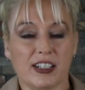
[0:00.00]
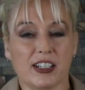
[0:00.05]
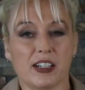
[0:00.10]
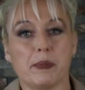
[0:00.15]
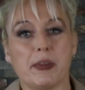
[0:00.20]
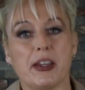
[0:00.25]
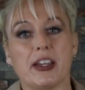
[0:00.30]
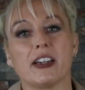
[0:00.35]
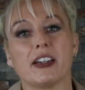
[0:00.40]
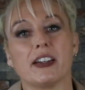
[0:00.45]
going
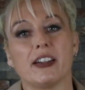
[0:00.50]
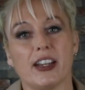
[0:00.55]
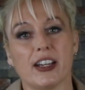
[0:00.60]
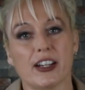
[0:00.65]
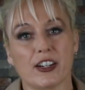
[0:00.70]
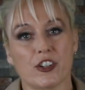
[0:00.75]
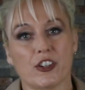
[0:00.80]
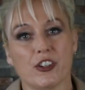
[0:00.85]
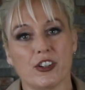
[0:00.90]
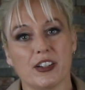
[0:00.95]
to make
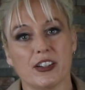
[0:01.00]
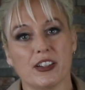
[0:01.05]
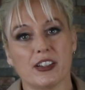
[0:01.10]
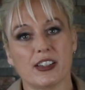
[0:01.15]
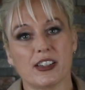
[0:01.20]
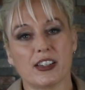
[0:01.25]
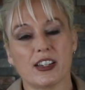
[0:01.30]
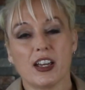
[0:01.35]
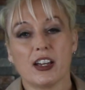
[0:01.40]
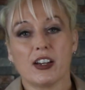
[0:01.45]

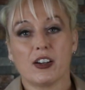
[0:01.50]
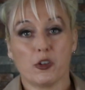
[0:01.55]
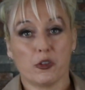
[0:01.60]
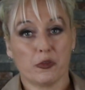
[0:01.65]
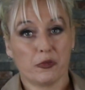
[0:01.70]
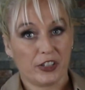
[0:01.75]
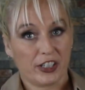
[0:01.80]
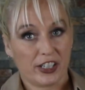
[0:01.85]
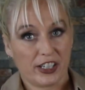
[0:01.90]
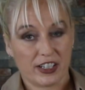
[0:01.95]
connections,
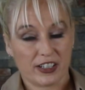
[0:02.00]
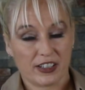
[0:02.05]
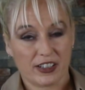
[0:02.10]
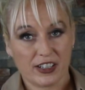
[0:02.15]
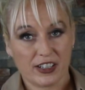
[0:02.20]
hopefully get